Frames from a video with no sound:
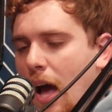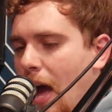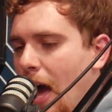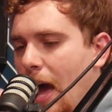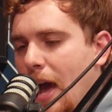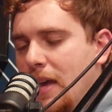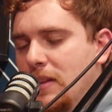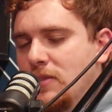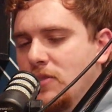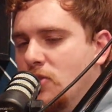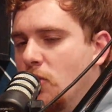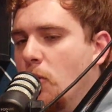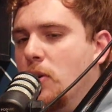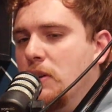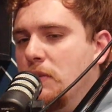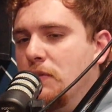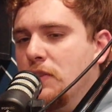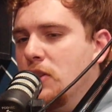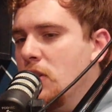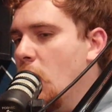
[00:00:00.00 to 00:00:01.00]
I don't
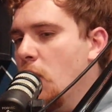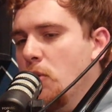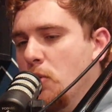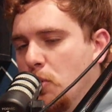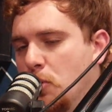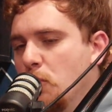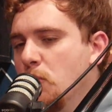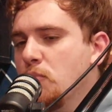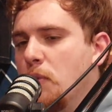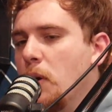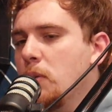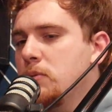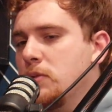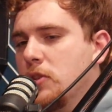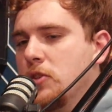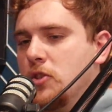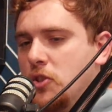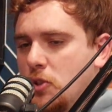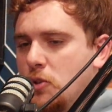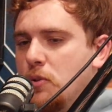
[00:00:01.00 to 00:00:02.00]
even know who wrote
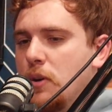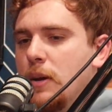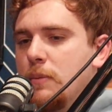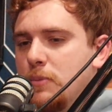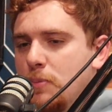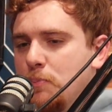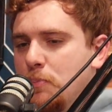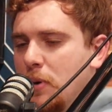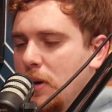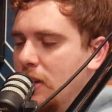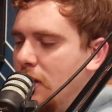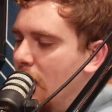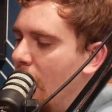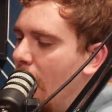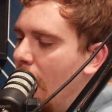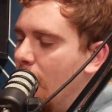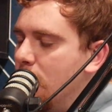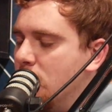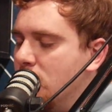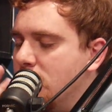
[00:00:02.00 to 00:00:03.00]
this script, but
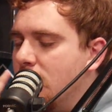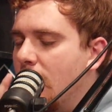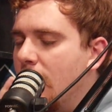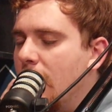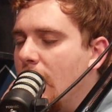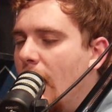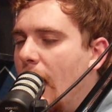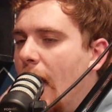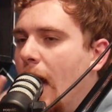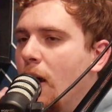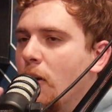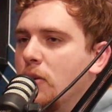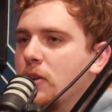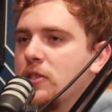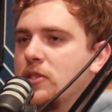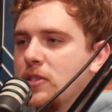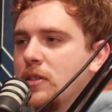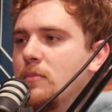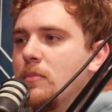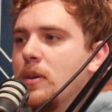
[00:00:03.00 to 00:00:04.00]
I'm just like, how could
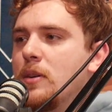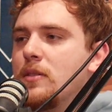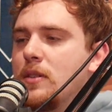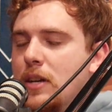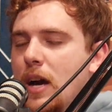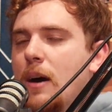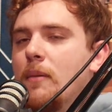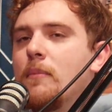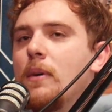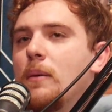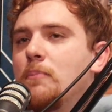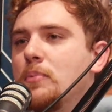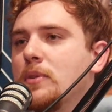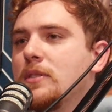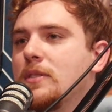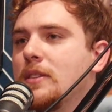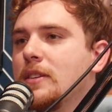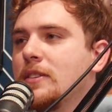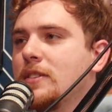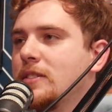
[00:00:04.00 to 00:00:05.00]
someone come up with
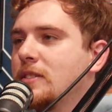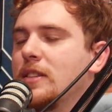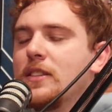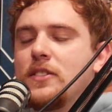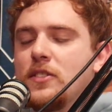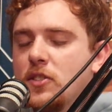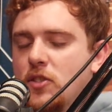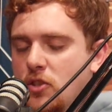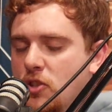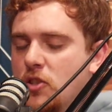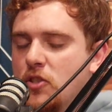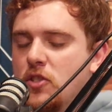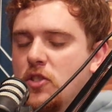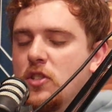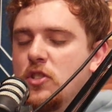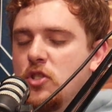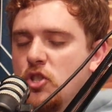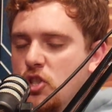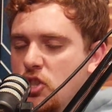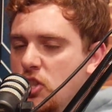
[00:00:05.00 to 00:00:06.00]
this? This is just
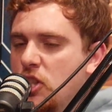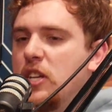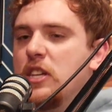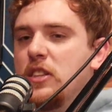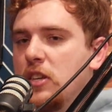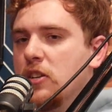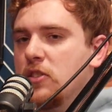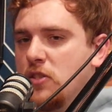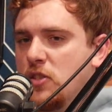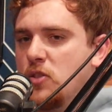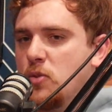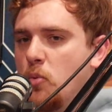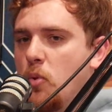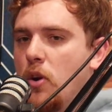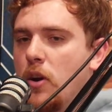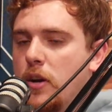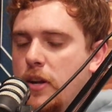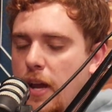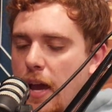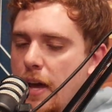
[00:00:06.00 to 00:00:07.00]
genius
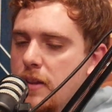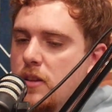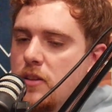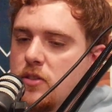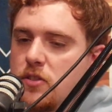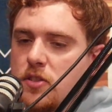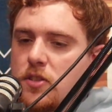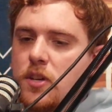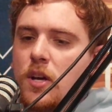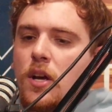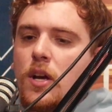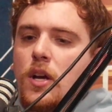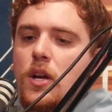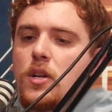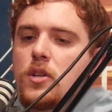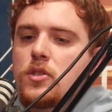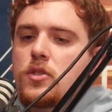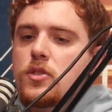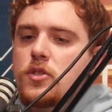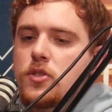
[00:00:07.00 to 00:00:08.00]
work, and it's
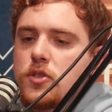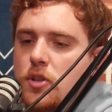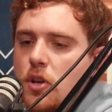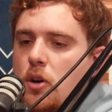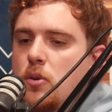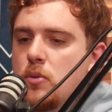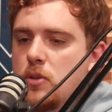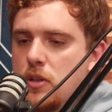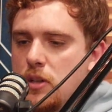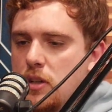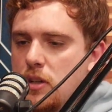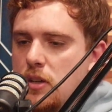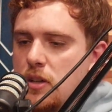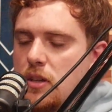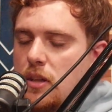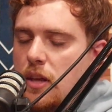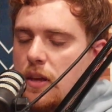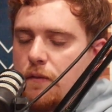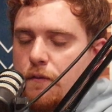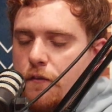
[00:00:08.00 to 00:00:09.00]
so good.
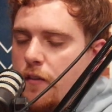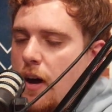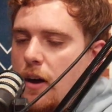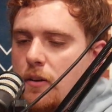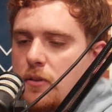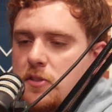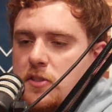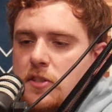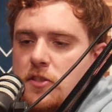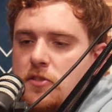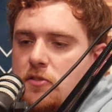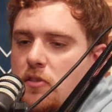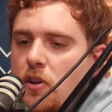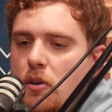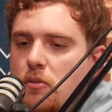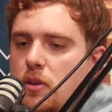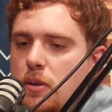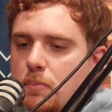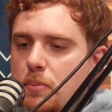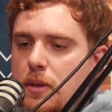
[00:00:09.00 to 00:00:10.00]
It follows these
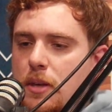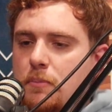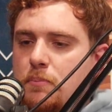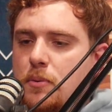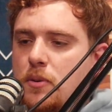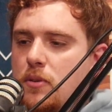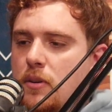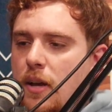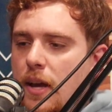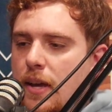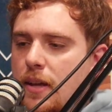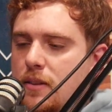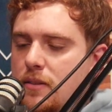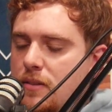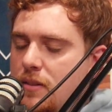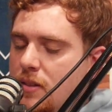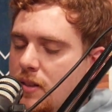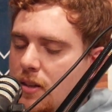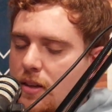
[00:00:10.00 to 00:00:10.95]
lonely people, and